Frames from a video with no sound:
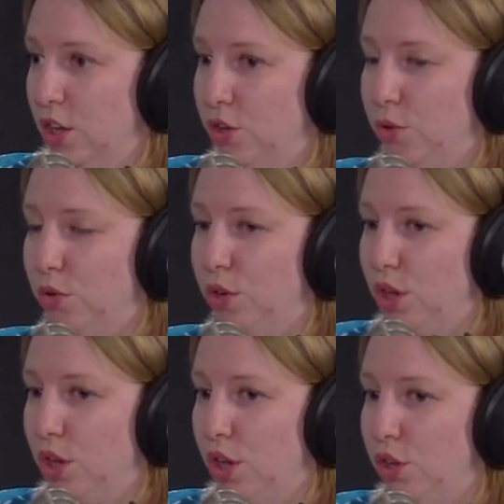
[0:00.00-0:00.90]
you
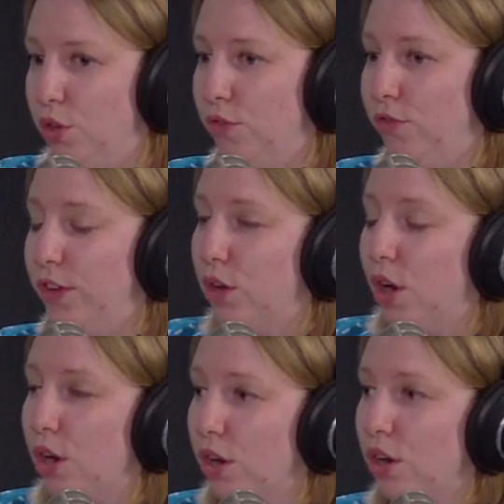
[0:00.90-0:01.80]
you feel
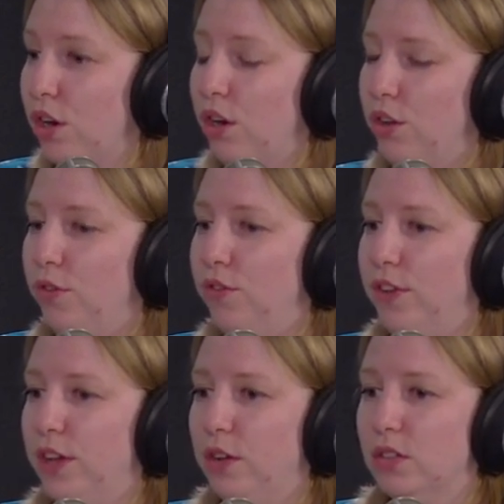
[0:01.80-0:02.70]
hurt, you
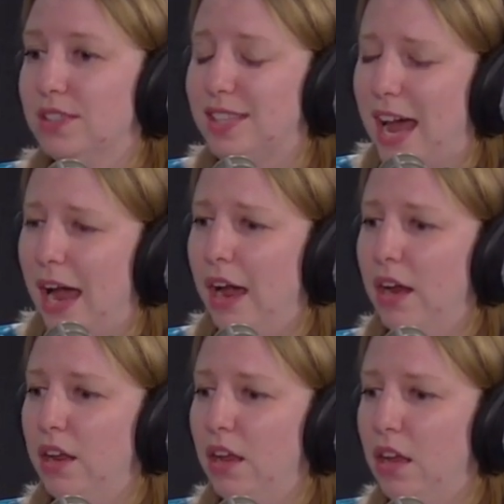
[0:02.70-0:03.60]
feel
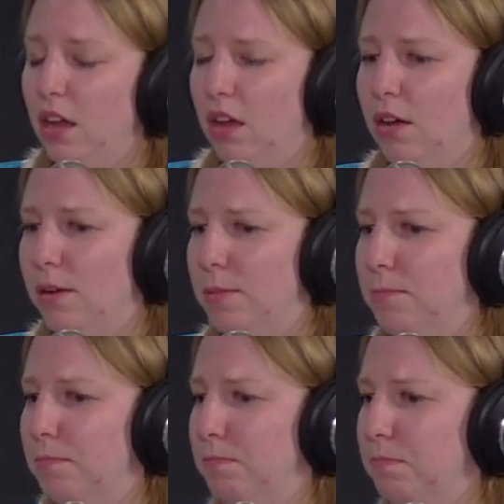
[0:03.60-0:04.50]
sad,
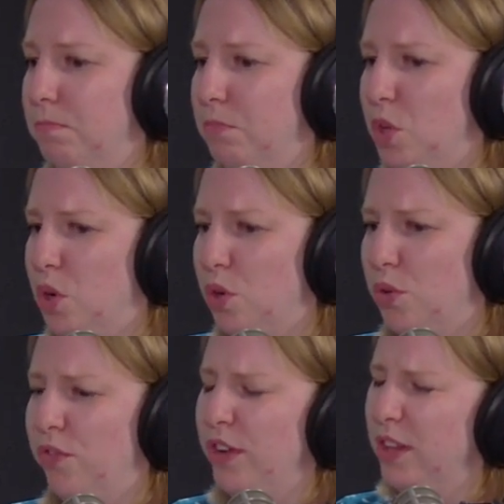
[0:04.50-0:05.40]
um, you know,
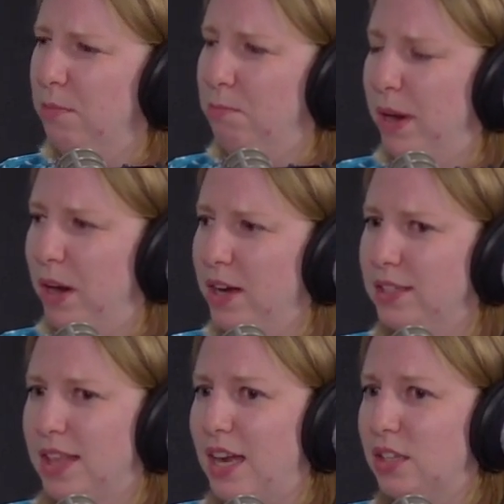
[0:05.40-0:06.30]
you feel
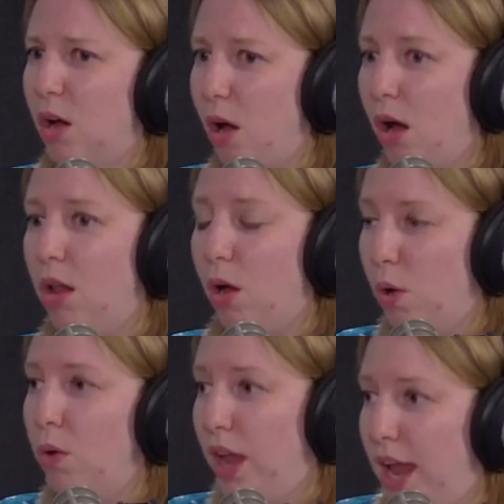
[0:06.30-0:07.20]
embarrassed, that's all
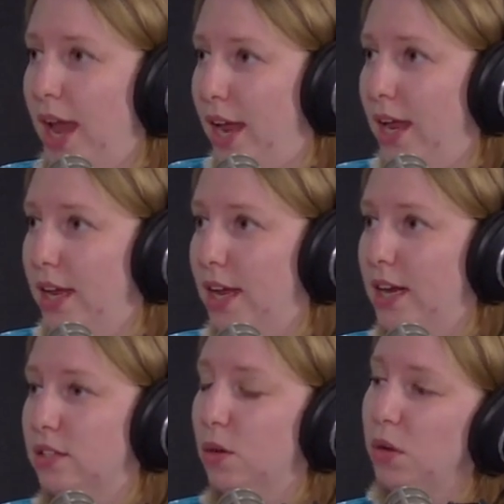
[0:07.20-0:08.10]
okay. Mm-hmm.
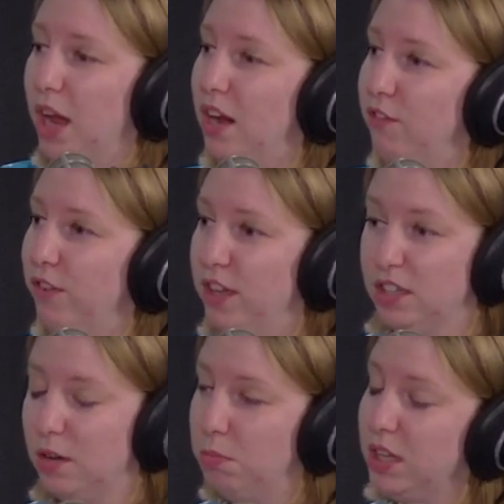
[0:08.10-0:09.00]
It is mm-hmm. okay to feel,
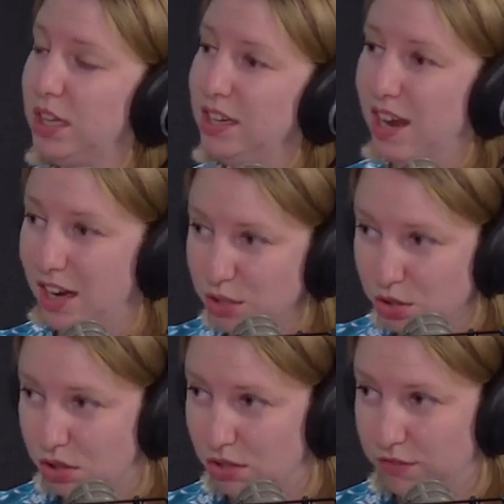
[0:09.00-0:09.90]
it's completely
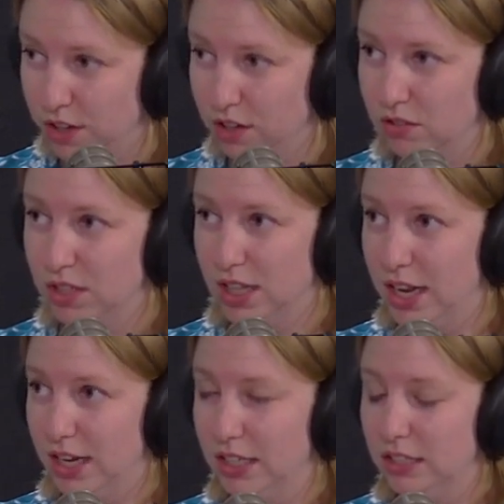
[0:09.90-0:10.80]
natural to feel those
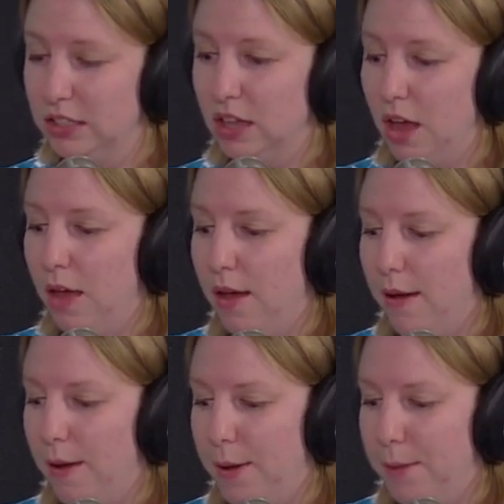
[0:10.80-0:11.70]
things.
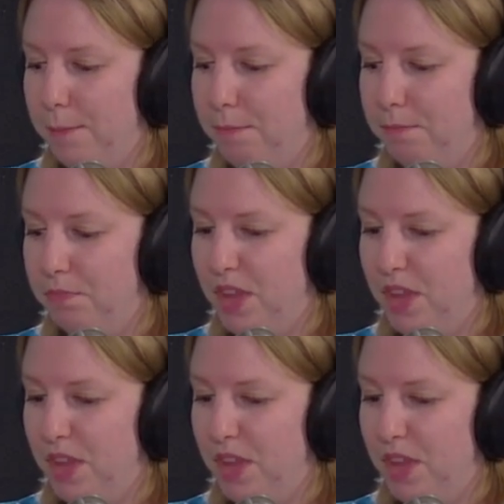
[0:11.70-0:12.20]
Um,